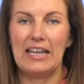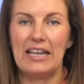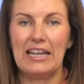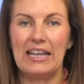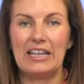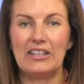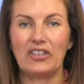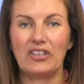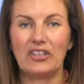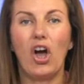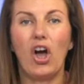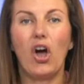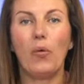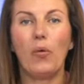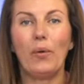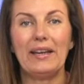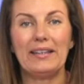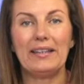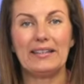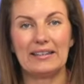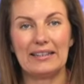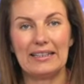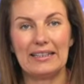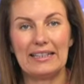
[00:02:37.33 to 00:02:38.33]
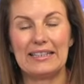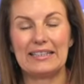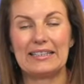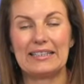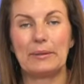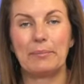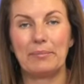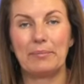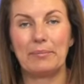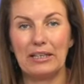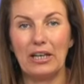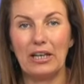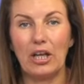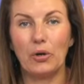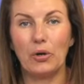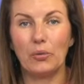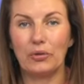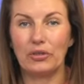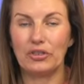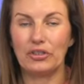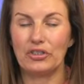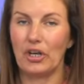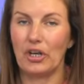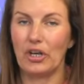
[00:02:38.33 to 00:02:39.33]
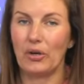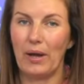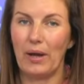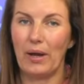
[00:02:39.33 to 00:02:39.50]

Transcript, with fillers: It's always linked below the show